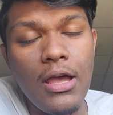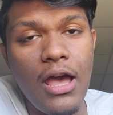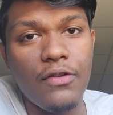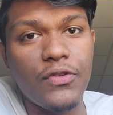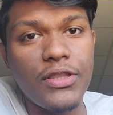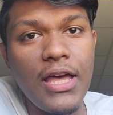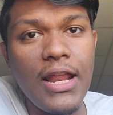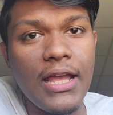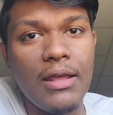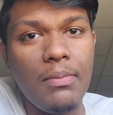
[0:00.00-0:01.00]
and for that
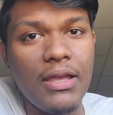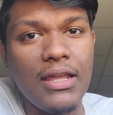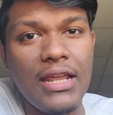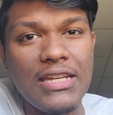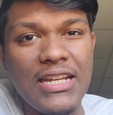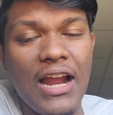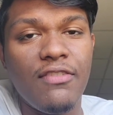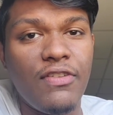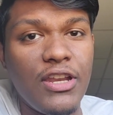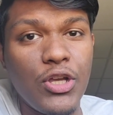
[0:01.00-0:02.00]
I can make an entire
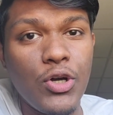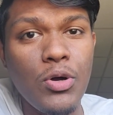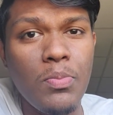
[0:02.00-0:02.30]
video.